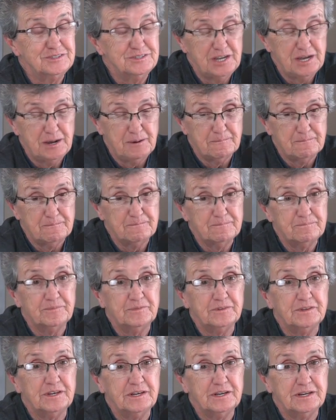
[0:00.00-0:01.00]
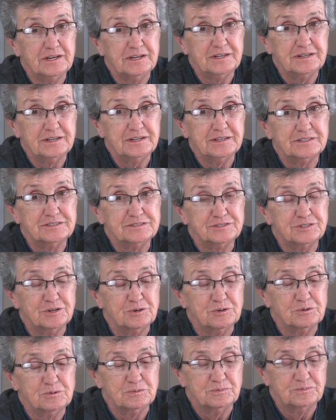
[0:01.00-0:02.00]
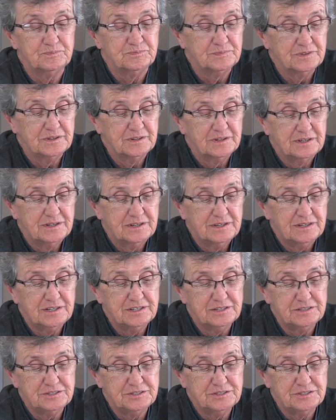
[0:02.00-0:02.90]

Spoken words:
Yep. And so it